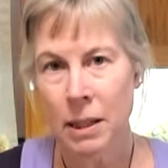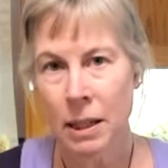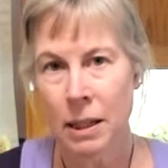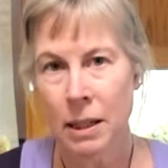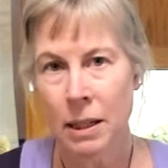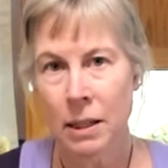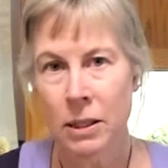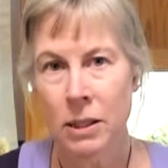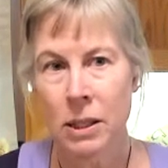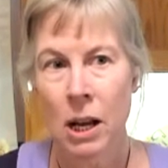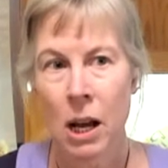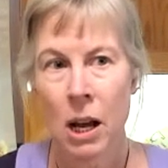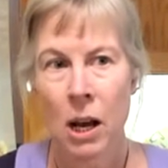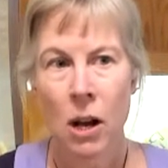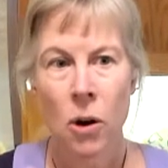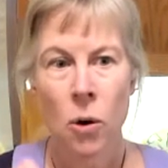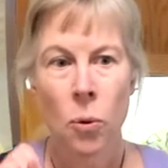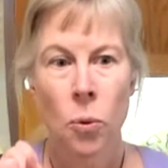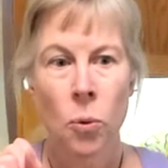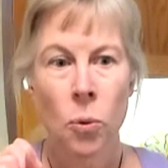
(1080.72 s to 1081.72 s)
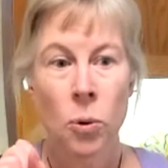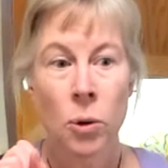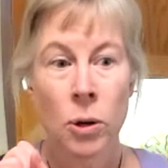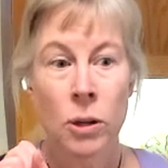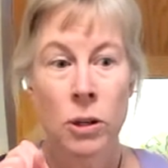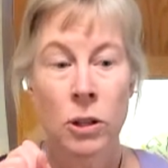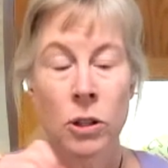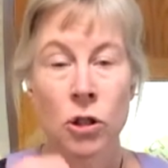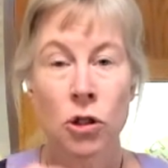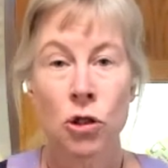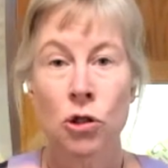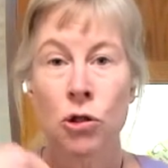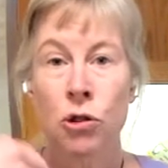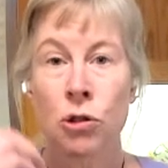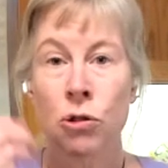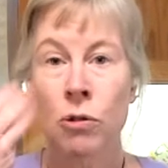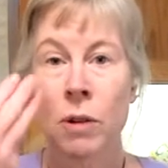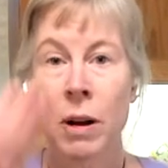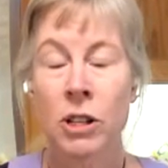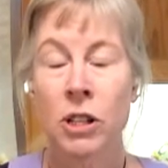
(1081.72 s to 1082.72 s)
seeds, or
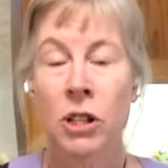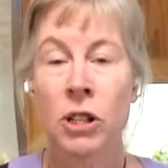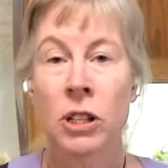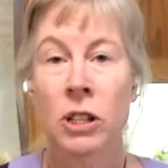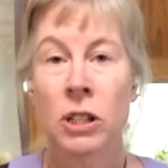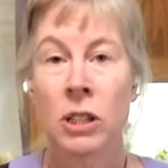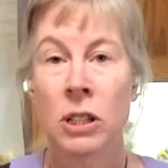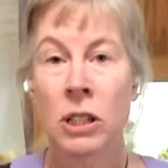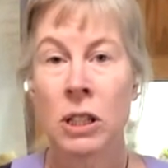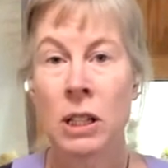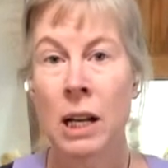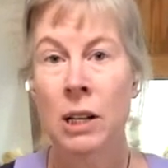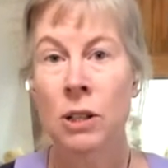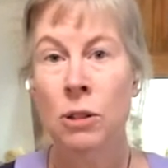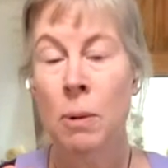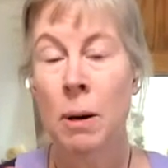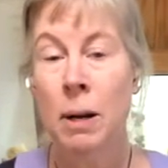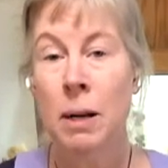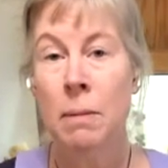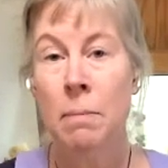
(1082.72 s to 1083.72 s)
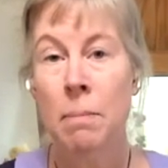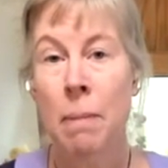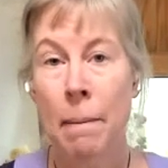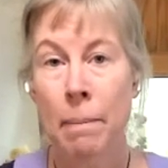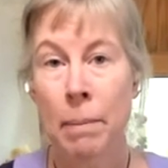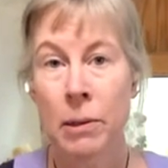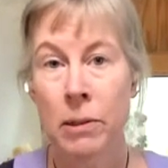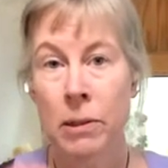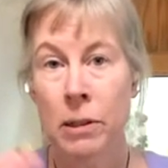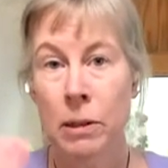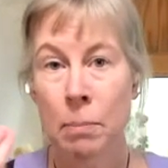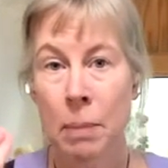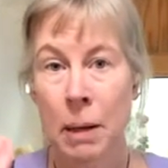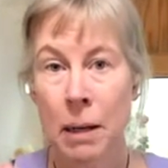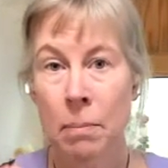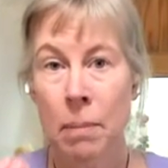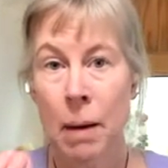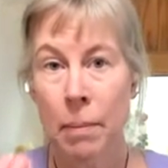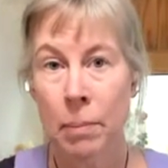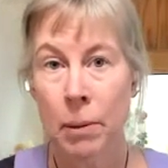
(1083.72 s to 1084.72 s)
crushed Szechuan peppers,
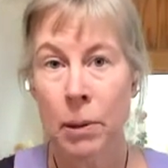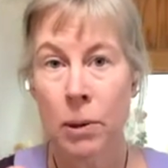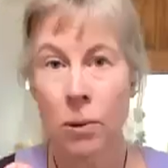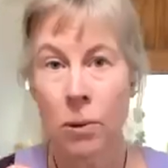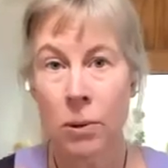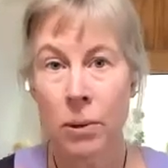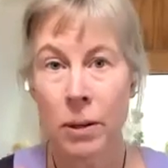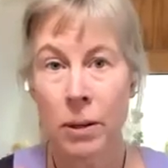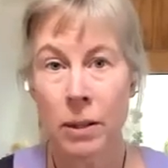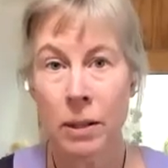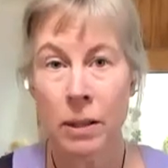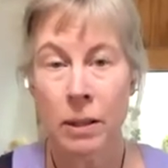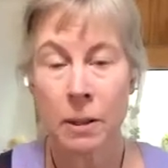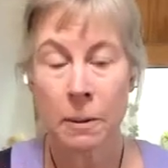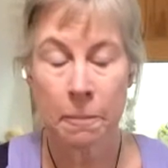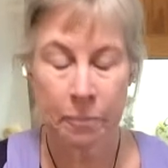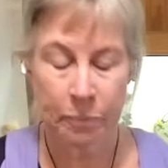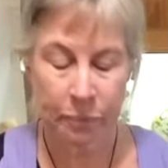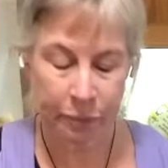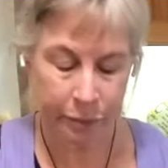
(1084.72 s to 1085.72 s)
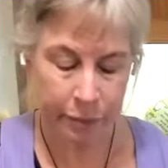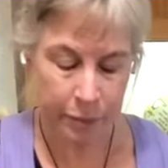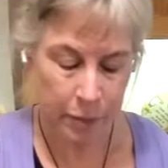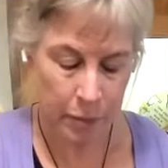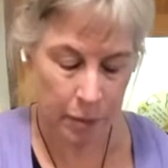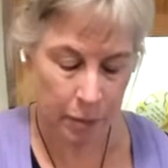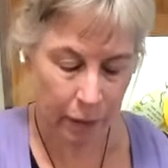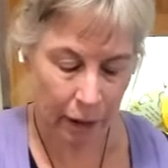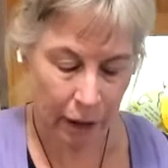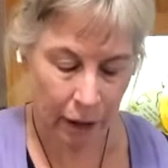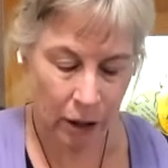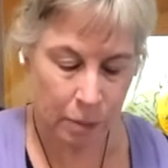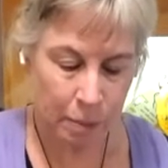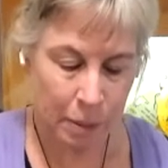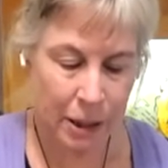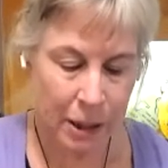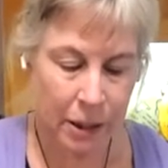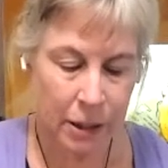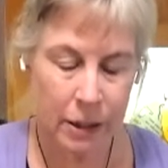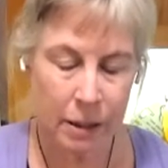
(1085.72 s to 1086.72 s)
pink peppercorns.
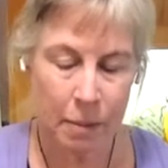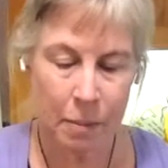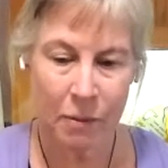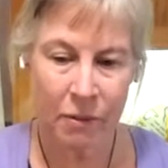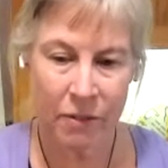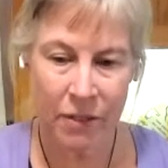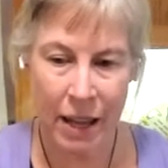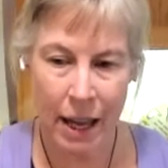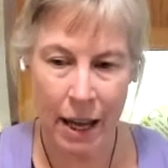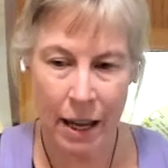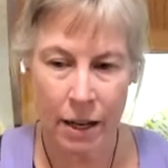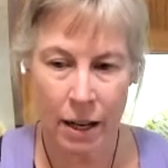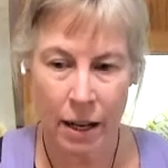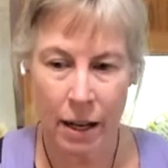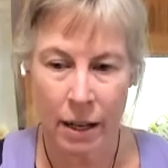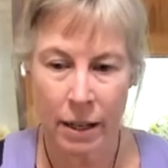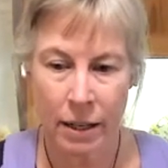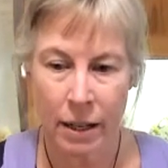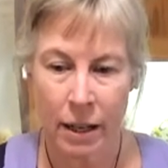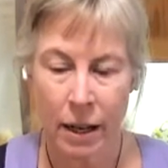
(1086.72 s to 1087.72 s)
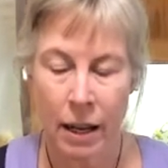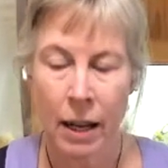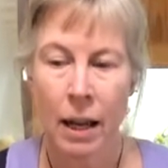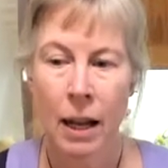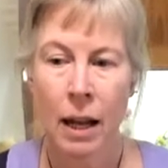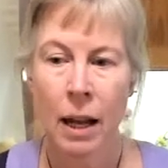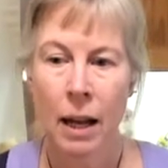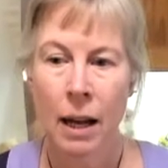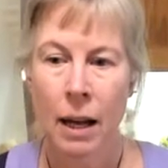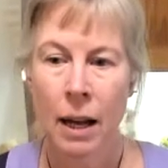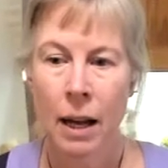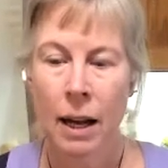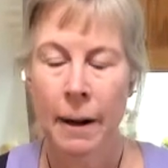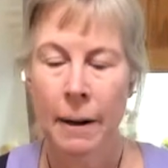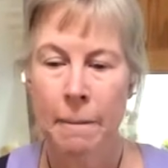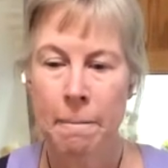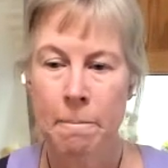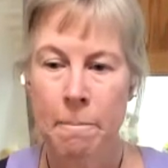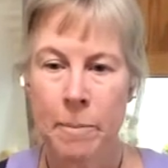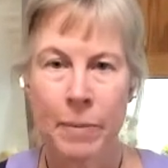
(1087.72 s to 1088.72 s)
Sprinkle some of that on,
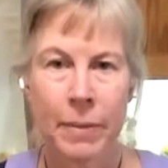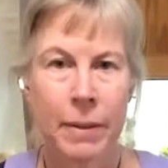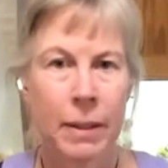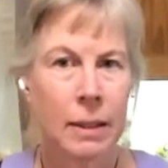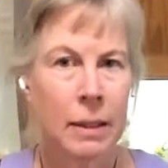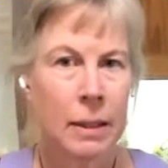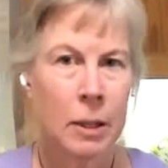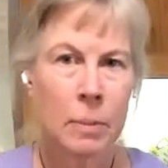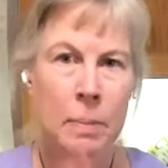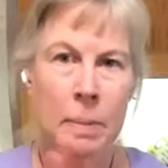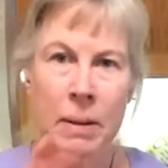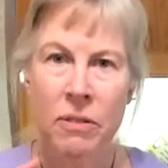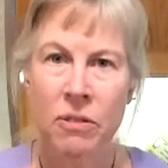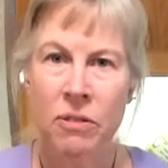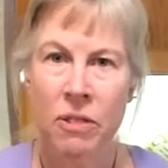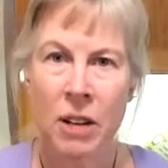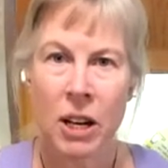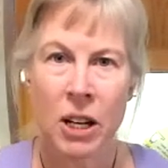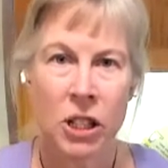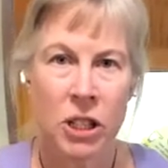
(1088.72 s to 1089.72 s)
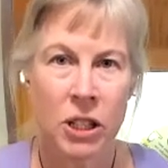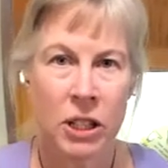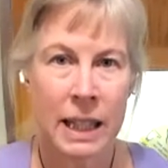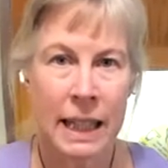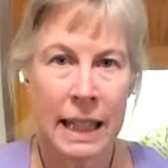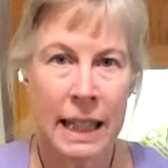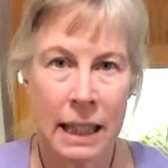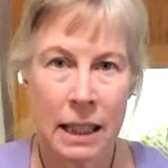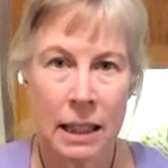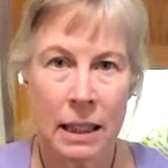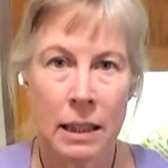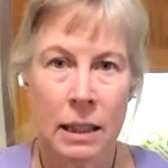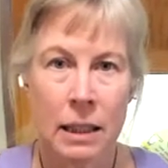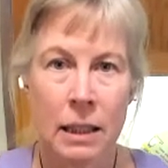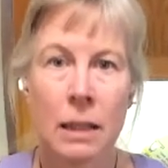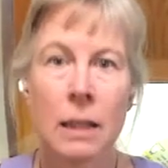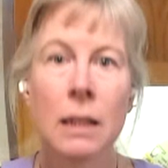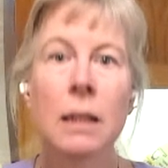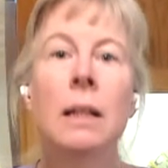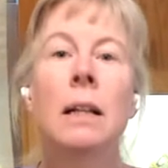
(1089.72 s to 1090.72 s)
a little bit of fresh
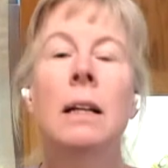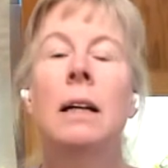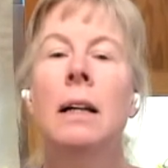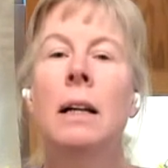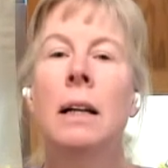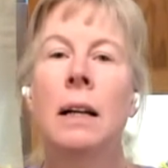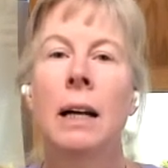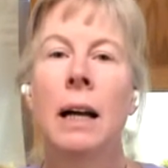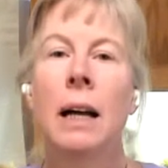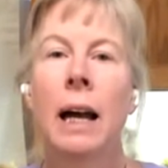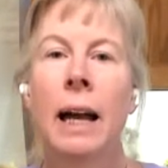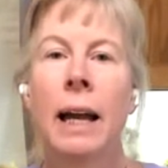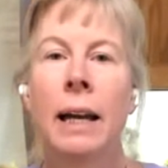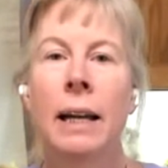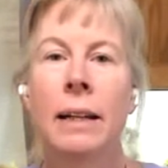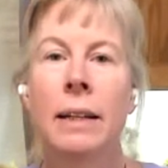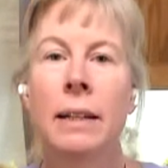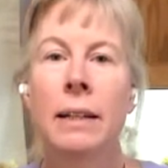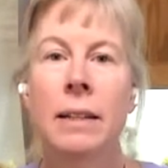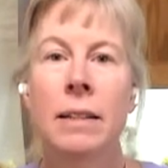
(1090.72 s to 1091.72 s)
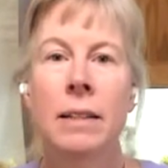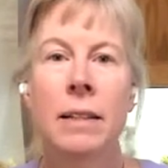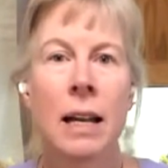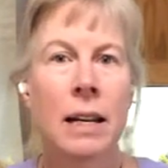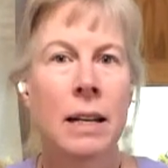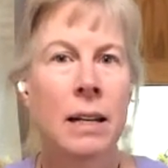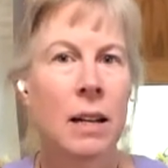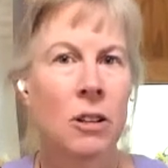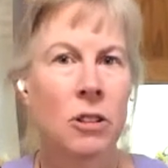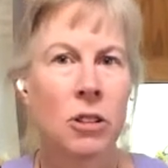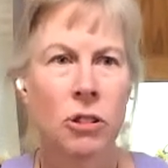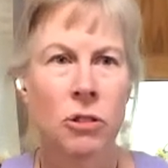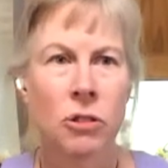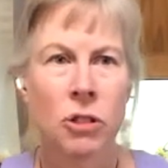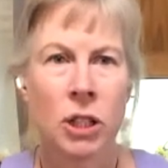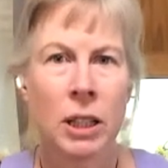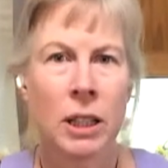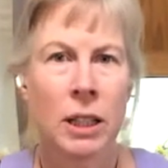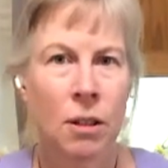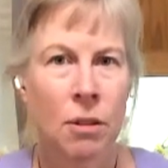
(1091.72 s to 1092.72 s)
dill, and then I'll do
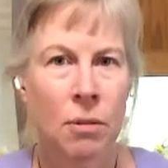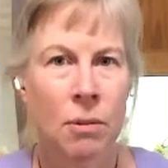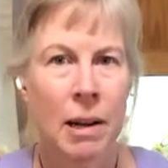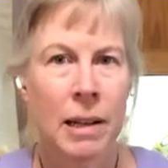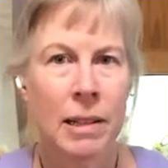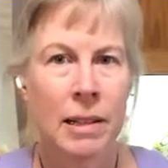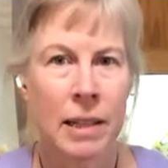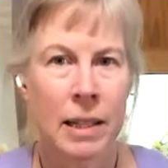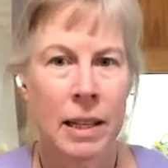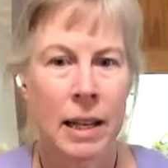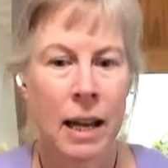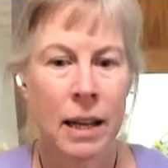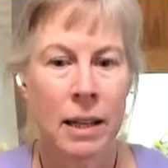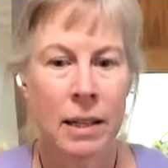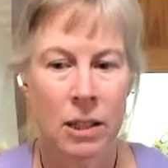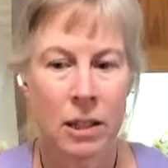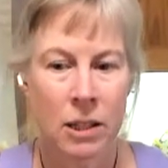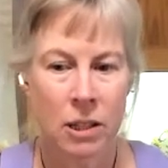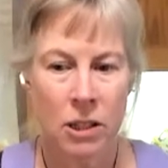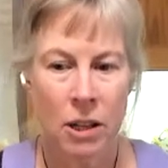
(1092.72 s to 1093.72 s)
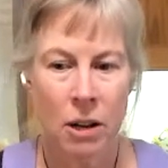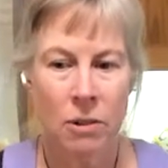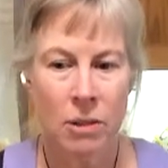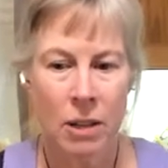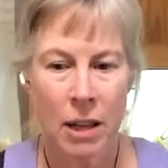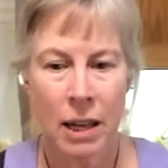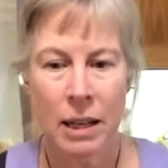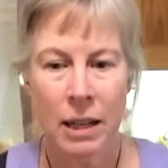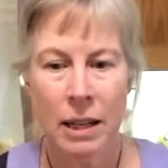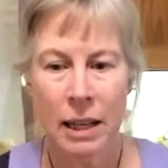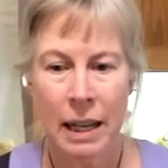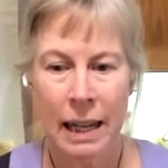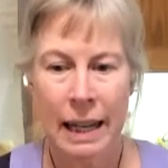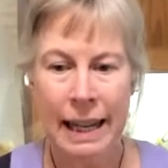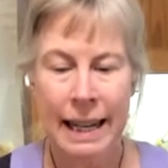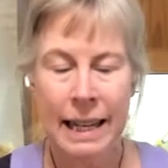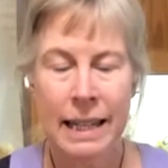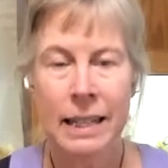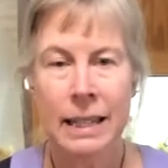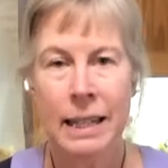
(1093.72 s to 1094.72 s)
chili threads at the end, so that
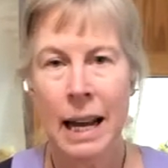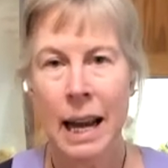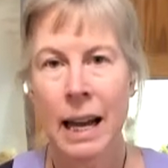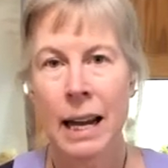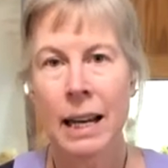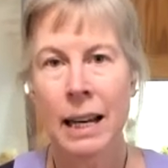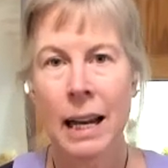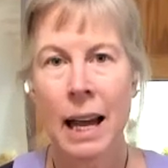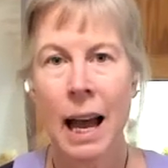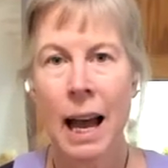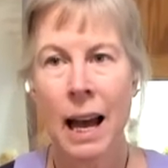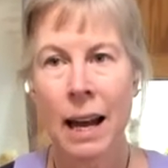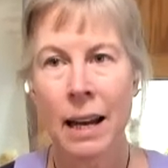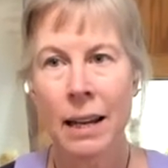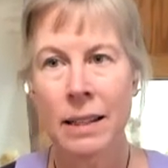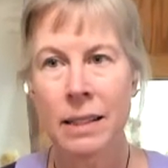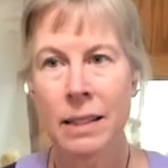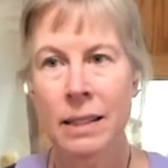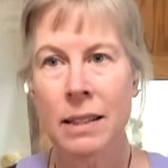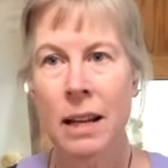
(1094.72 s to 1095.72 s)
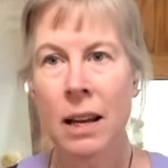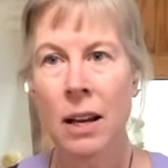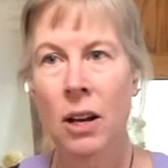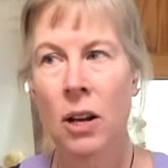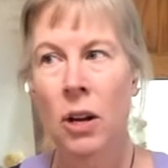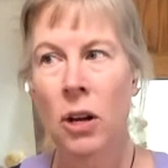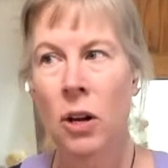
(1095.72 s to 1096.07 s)
each egg has